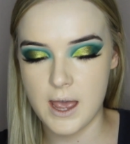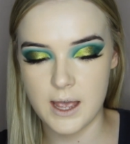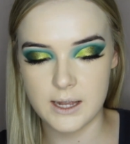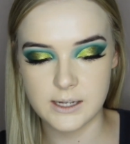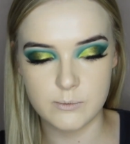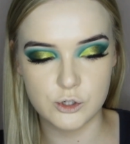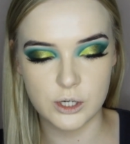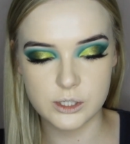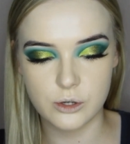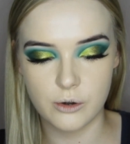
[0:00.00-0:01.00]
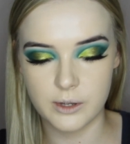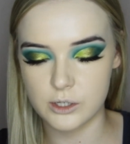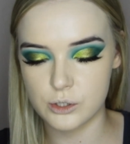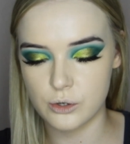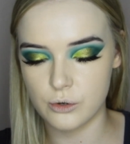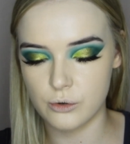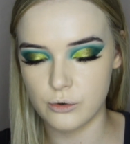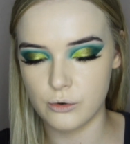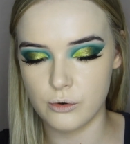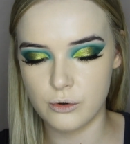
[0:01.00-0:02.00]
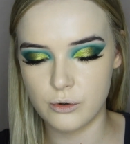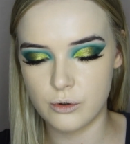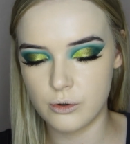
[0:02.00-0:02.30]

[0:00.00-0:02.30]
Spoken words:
and I'm just going to